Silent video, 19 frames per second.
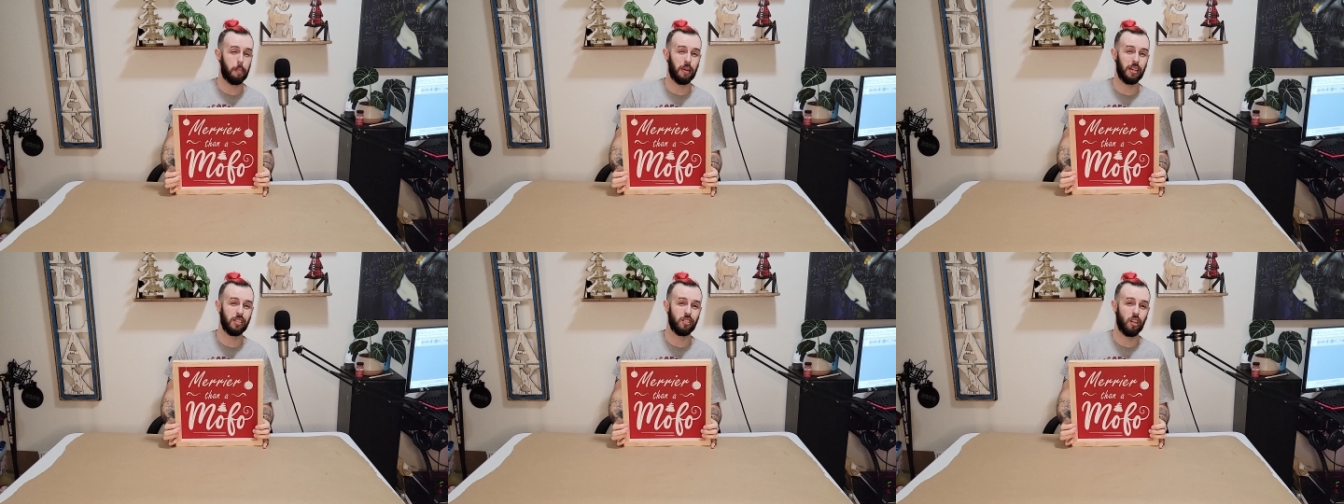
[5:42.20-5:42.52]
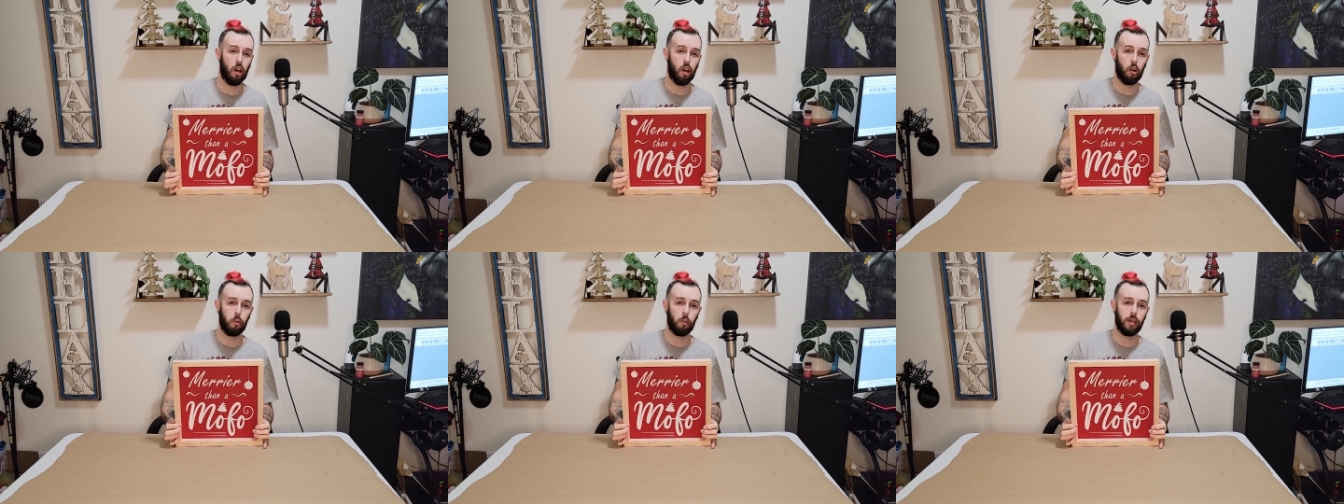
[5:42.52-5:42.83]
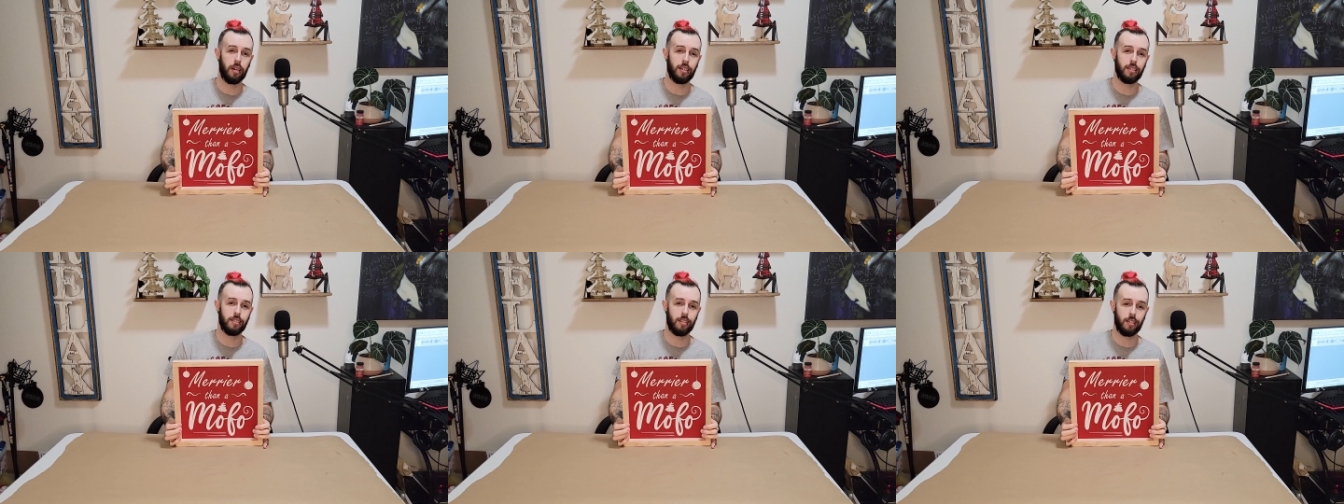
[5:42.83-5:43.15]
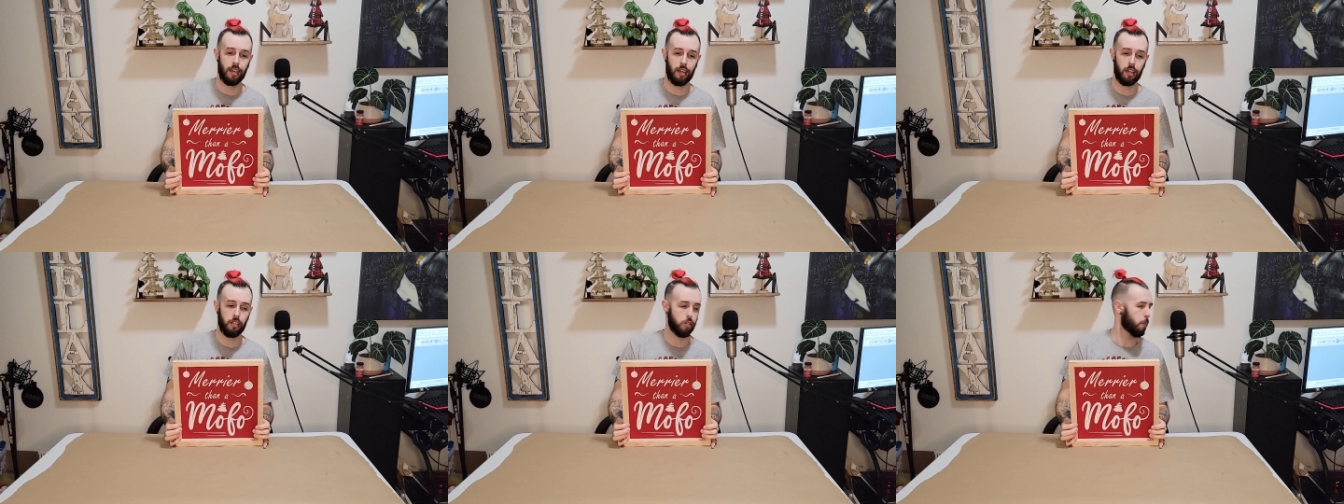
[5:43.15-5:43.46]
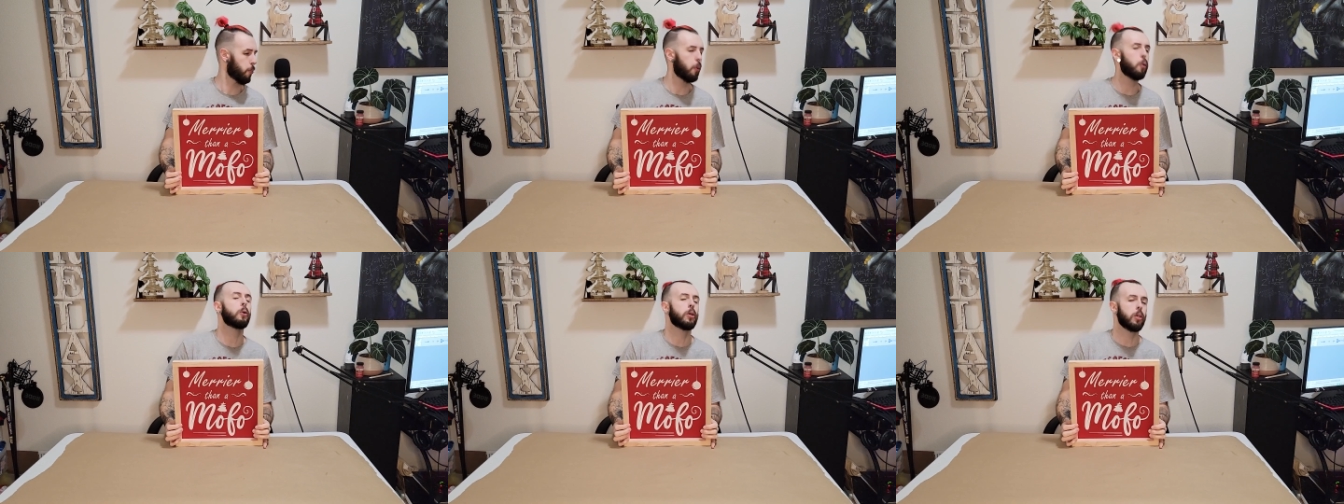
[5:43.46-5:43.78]
as always.
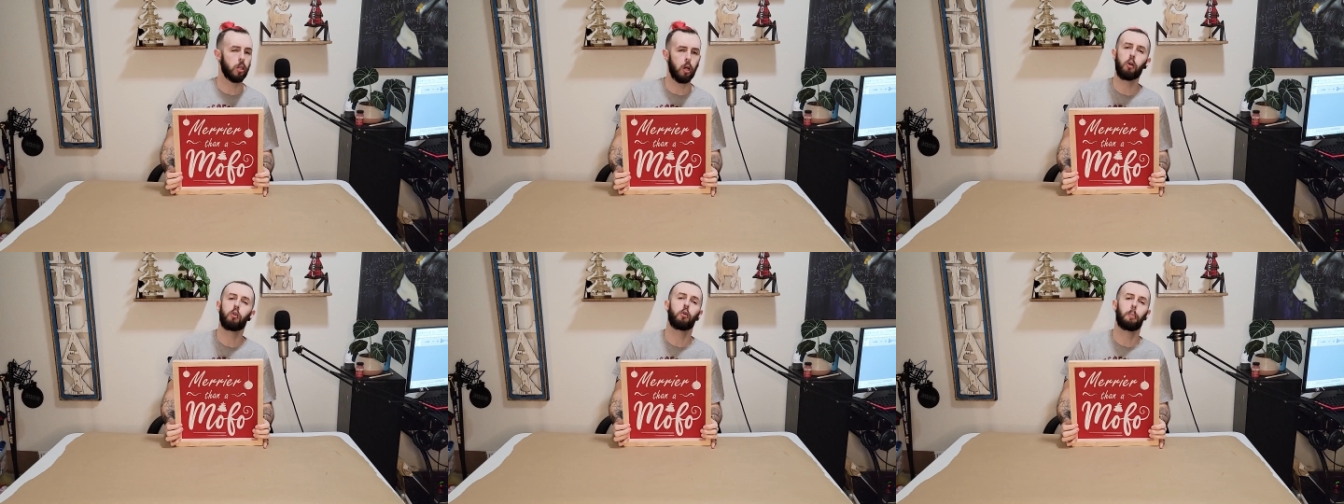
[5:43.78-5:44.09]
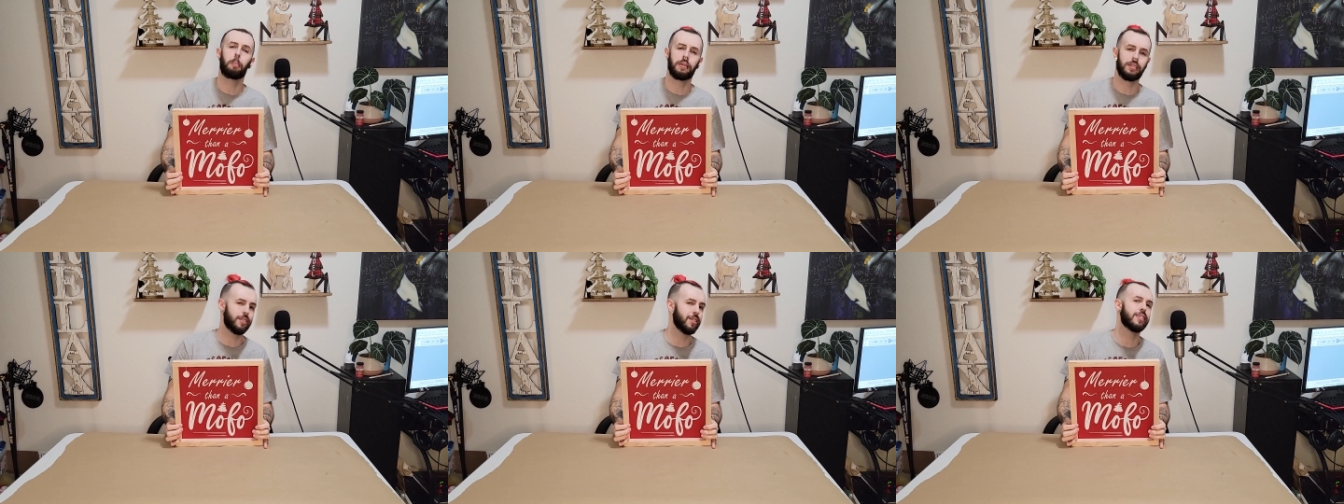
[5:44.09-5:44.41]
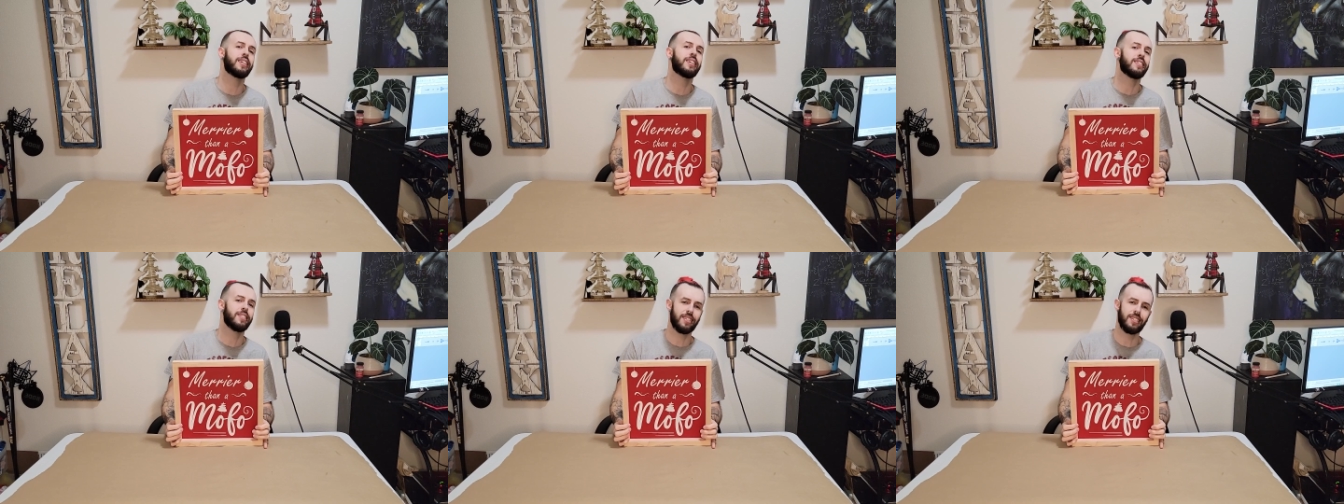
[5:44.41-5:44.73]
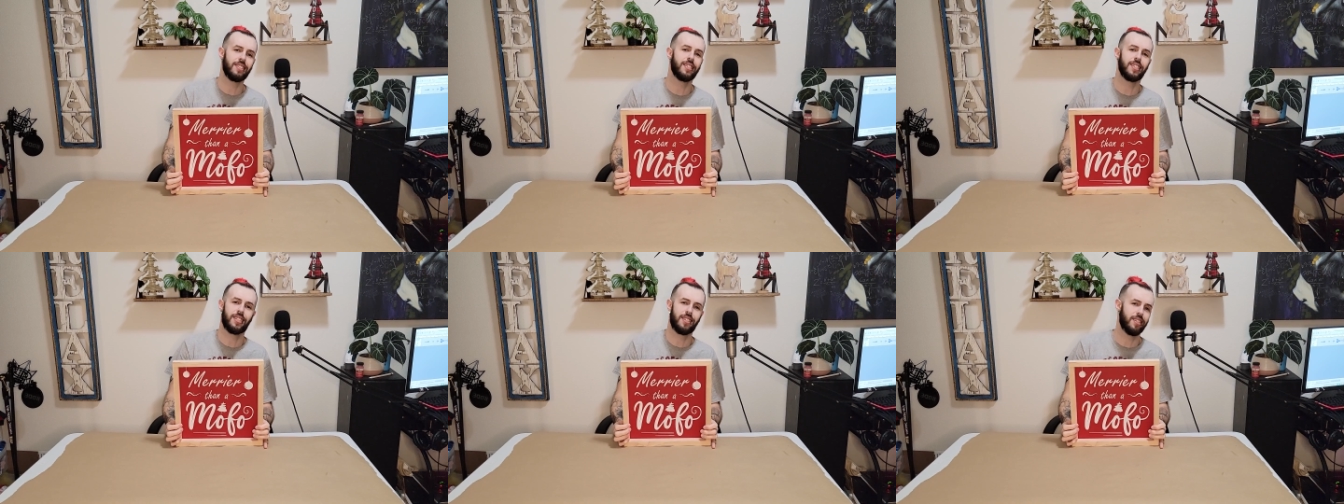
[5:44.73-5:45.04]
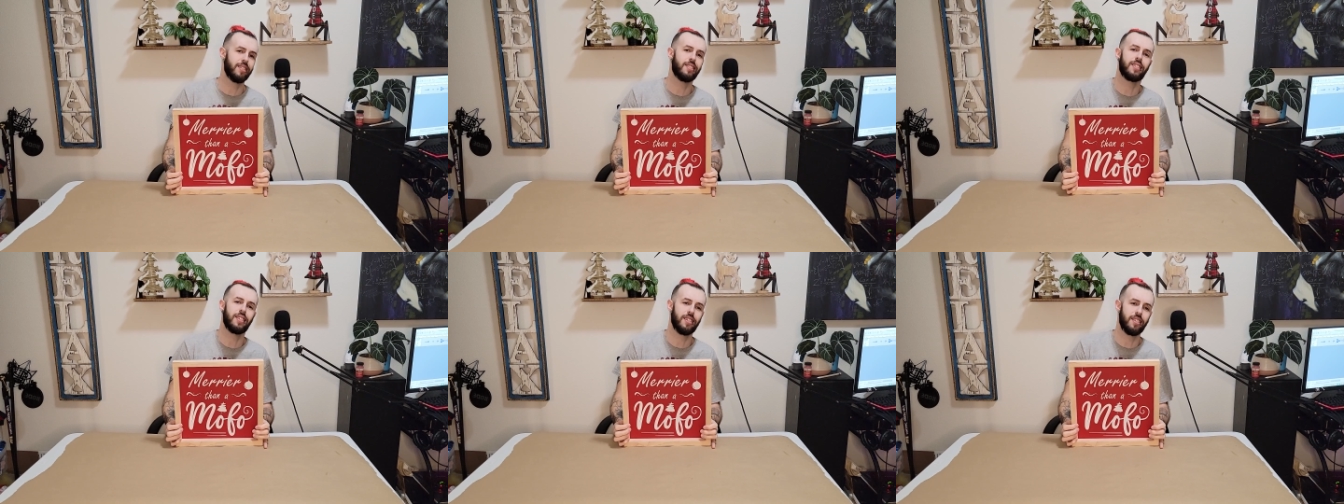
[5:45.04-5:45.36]
Support your local
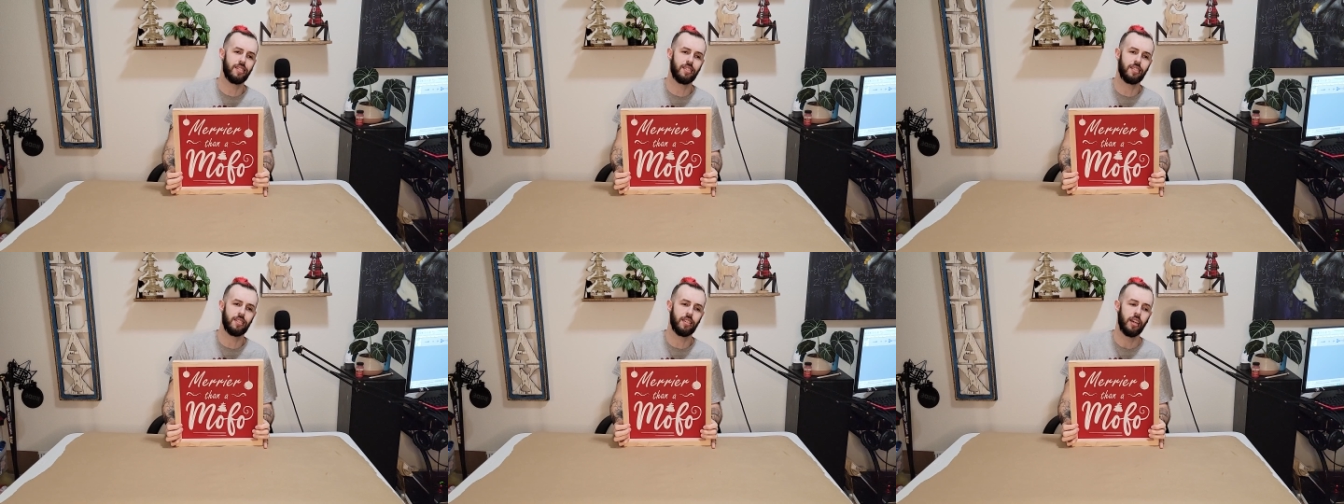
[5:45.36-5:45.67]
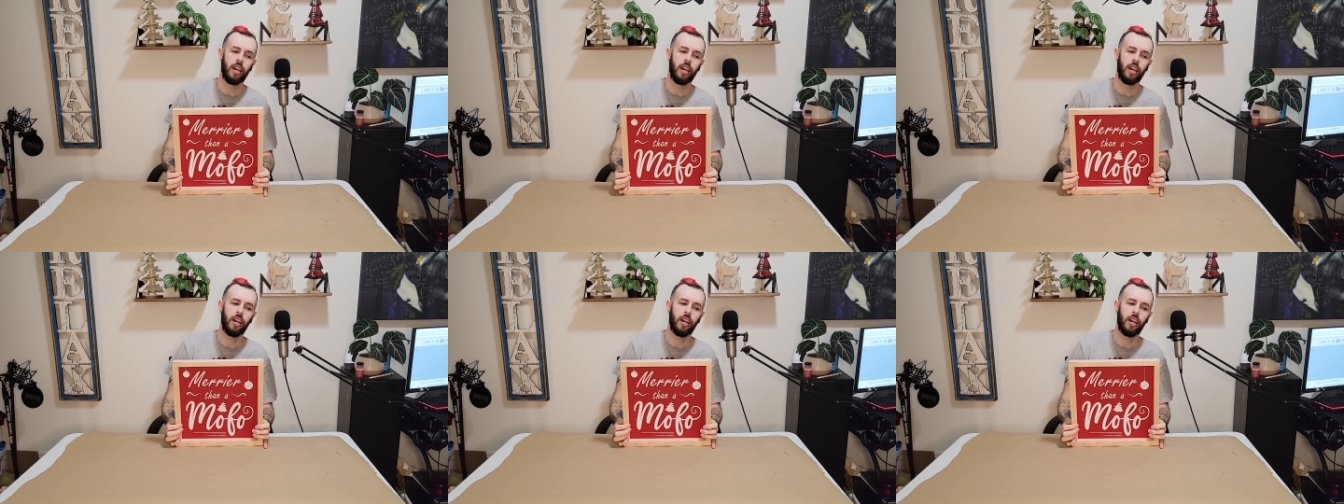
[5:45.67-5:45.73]
businesses.